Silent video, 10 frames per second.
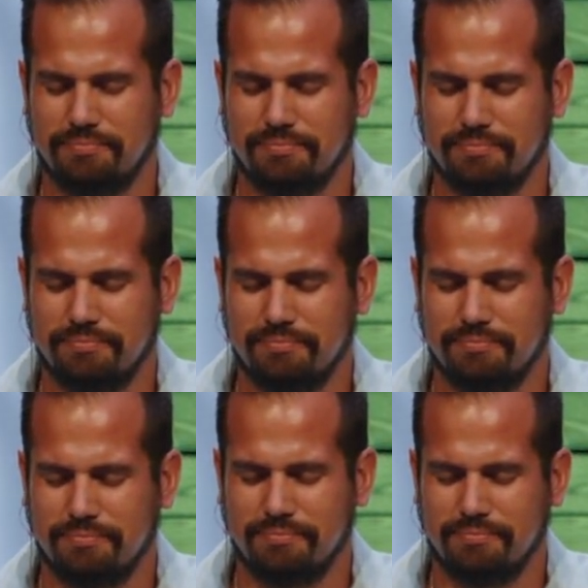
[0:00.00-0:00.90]

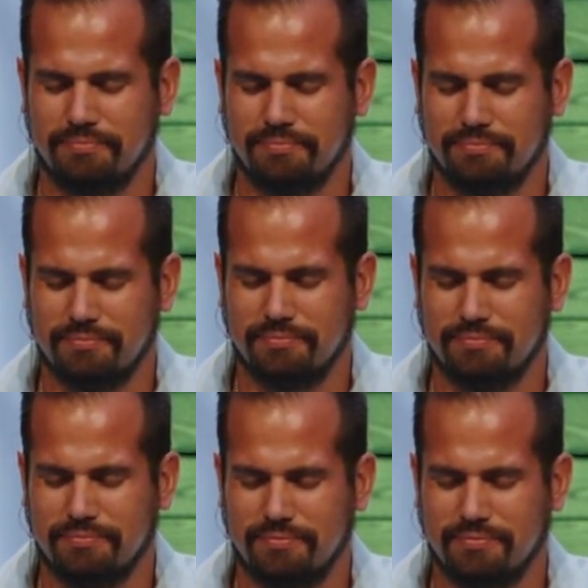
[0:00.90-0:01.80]
[no speech]